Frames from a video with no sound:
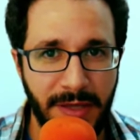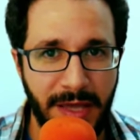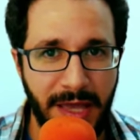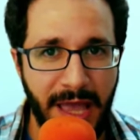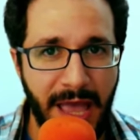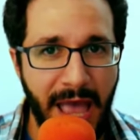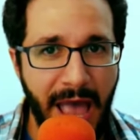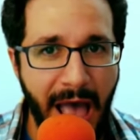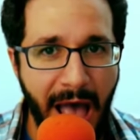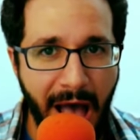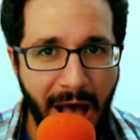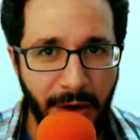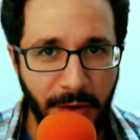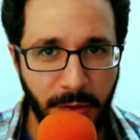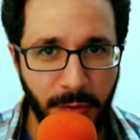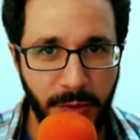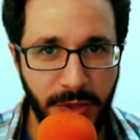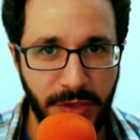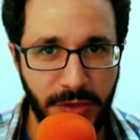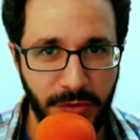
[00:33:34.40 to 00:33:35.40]
How do
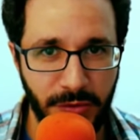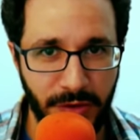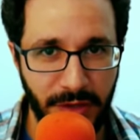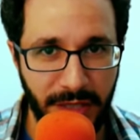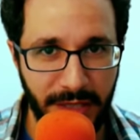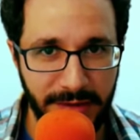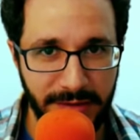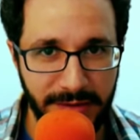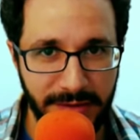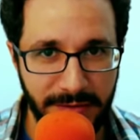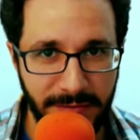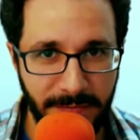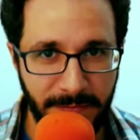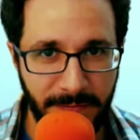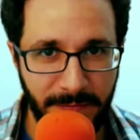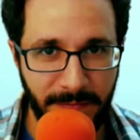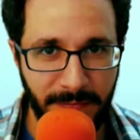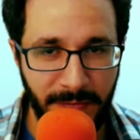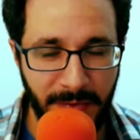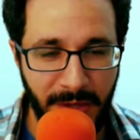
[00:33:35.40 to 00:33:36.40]
we do that?
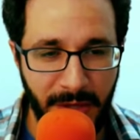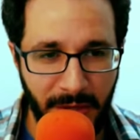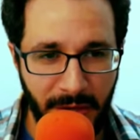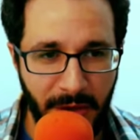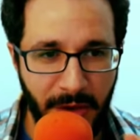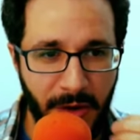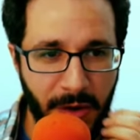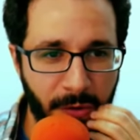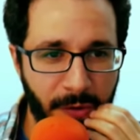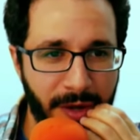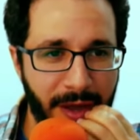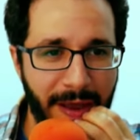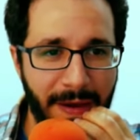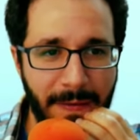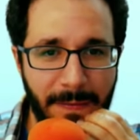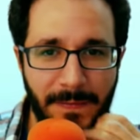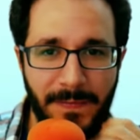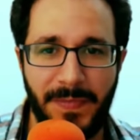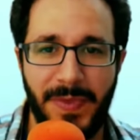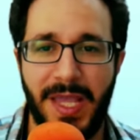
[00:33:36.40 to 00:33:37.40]
Okay,
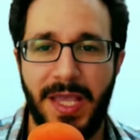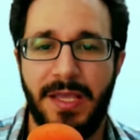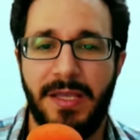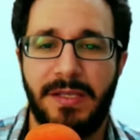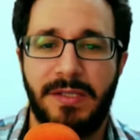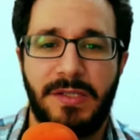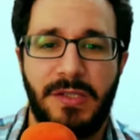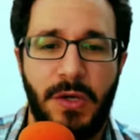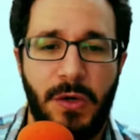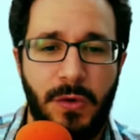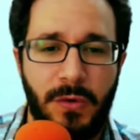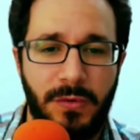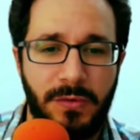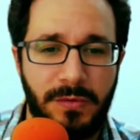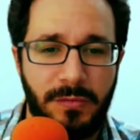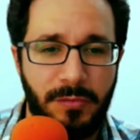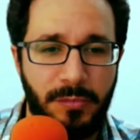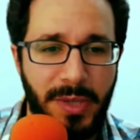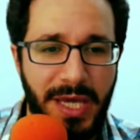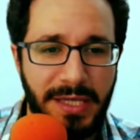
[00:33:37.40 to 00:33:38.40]
so
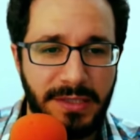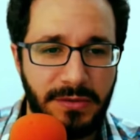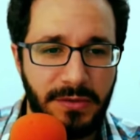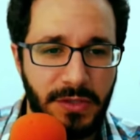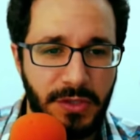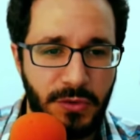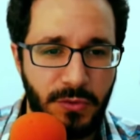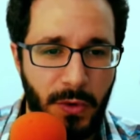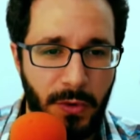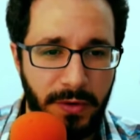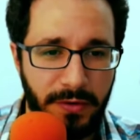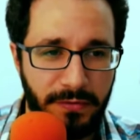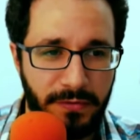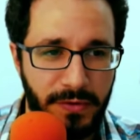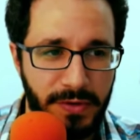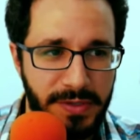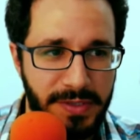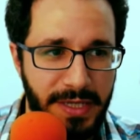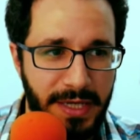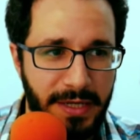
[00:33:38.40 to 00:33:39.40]
back to the drawing for
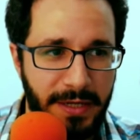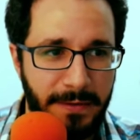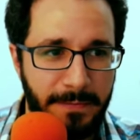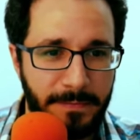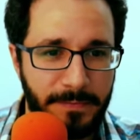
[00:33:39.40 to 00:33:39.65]
a second.